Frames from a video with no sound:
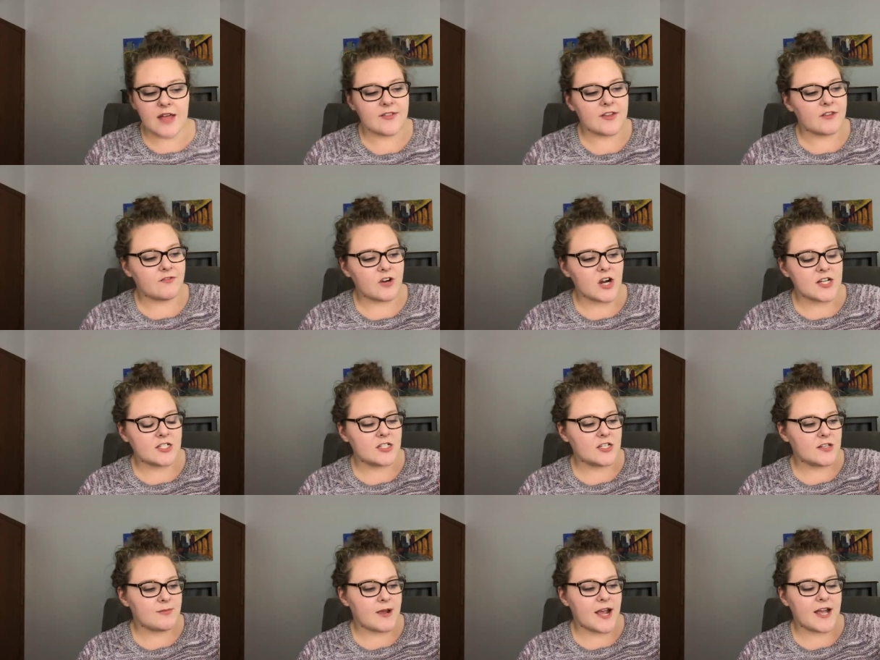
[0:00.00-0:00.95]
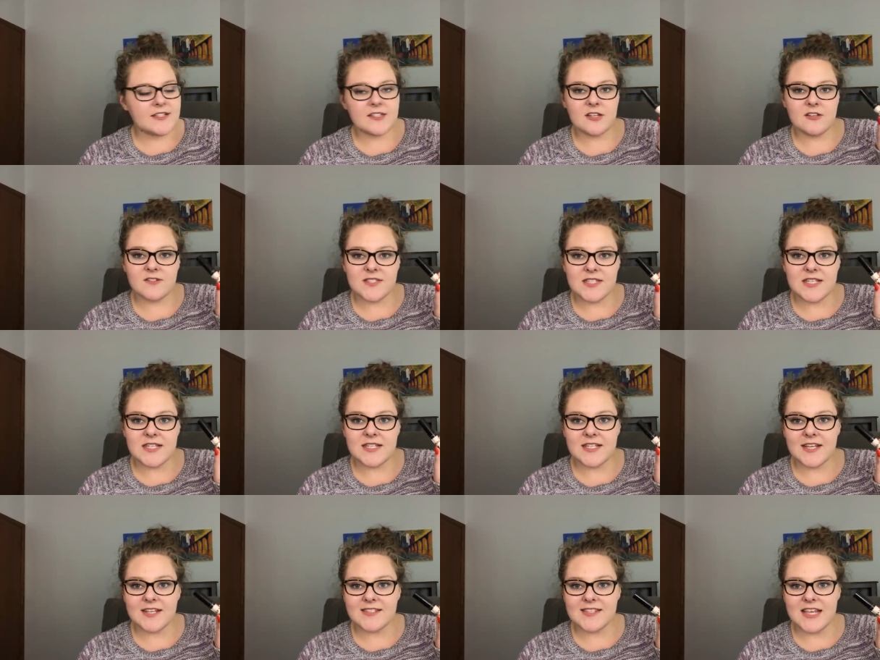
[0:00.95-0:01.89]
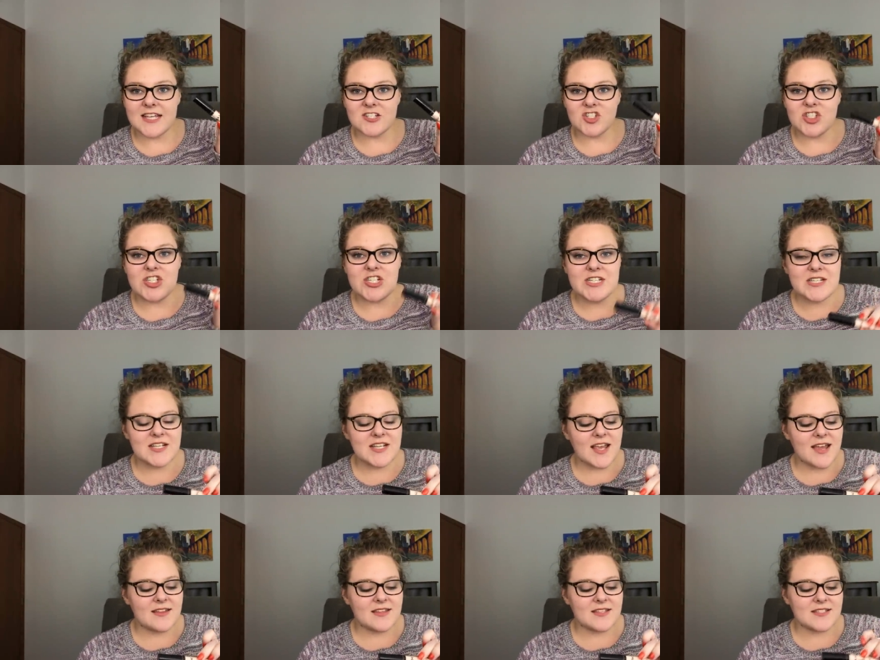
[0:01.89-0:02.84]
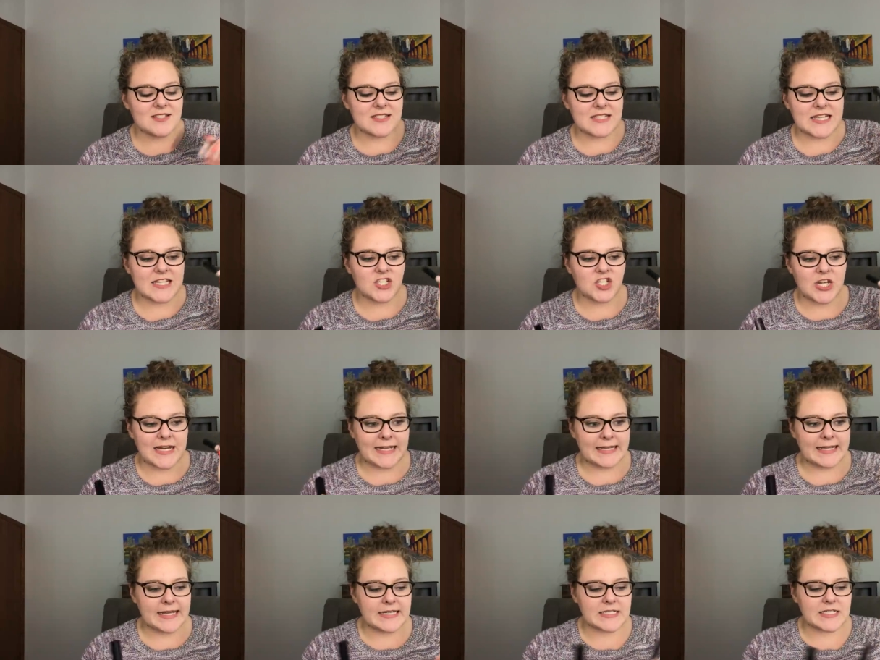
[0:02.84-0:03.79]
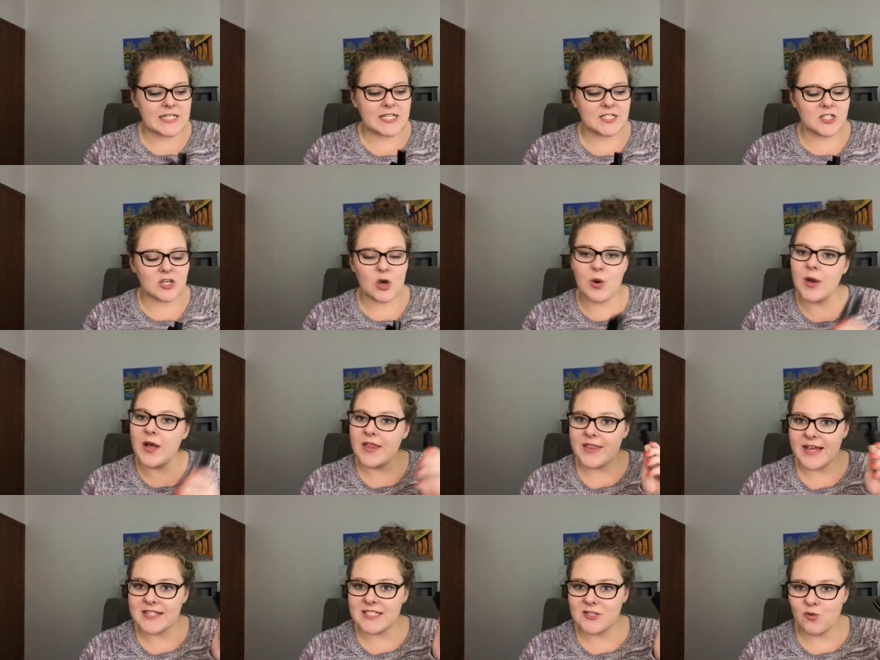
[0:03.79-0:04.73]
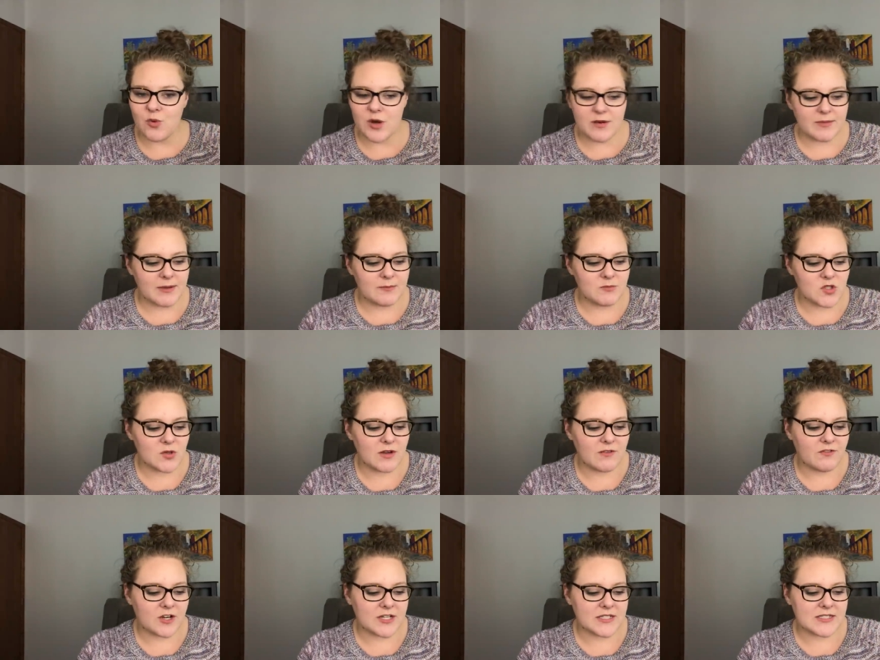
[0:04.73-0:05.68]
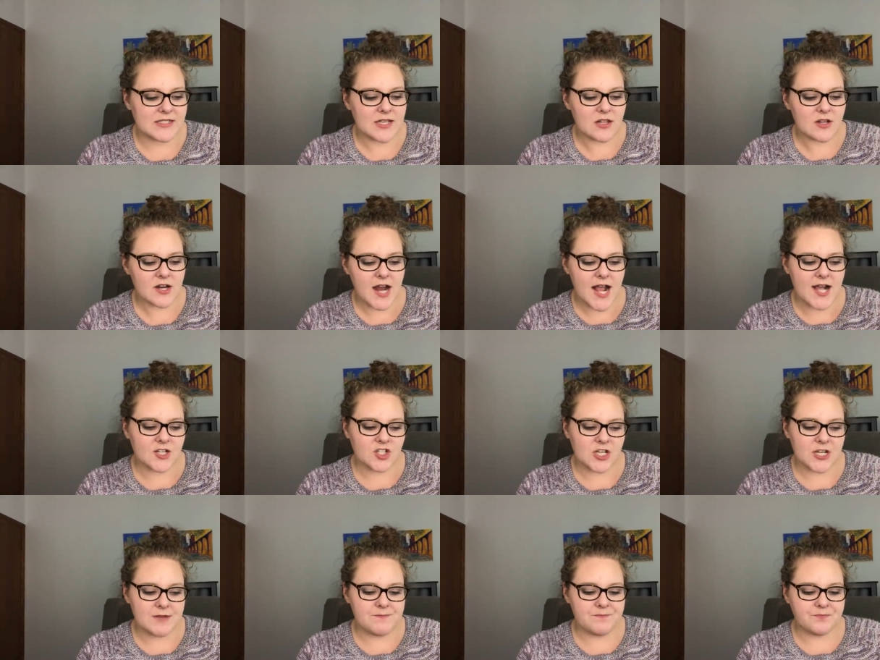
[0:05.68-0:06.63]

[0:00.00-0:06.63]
and then for underneath my eyes I use the NYX HD and this is in the shade light so that's what I'm doing for concealer action